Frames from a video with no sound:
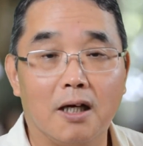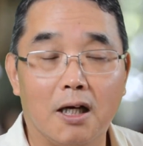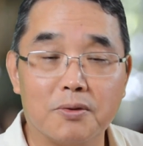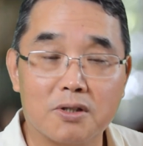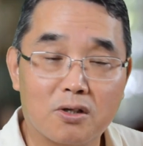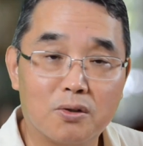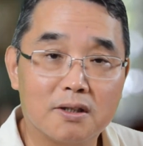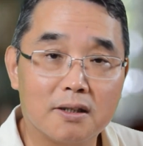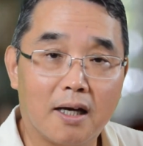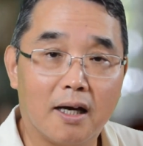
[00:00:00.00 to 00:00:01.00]
and will
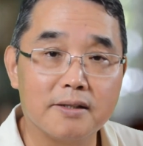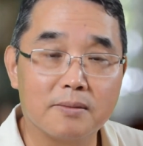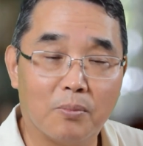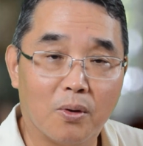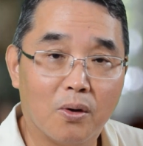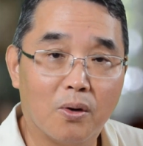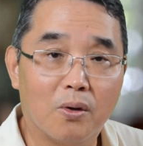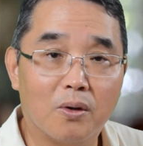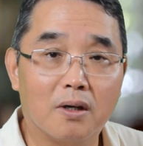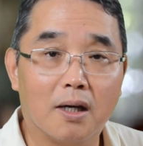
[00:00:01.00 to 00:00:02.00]
scrutinize
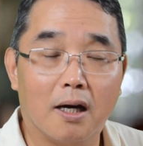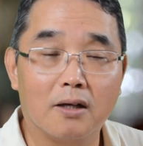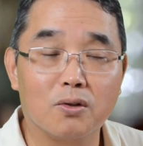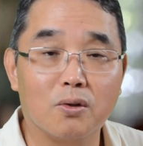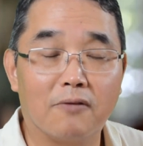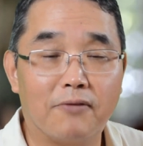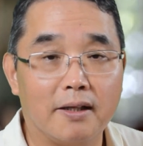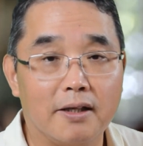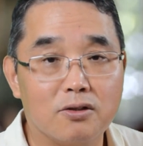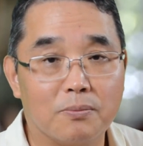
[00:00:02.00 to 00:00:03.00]
more on your
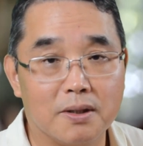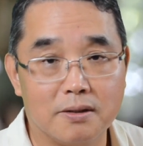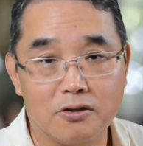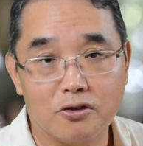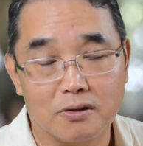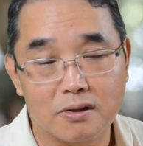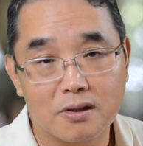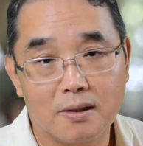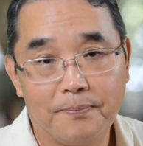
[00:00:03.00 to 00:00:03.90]
financial positions,